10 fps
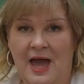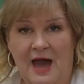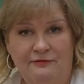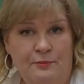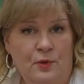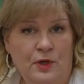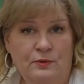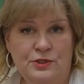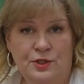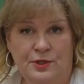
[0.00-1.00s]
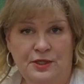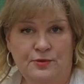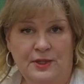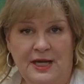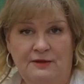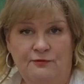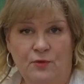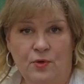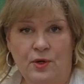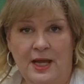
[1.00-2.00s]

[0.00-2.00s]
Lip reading: Half a point was $33.84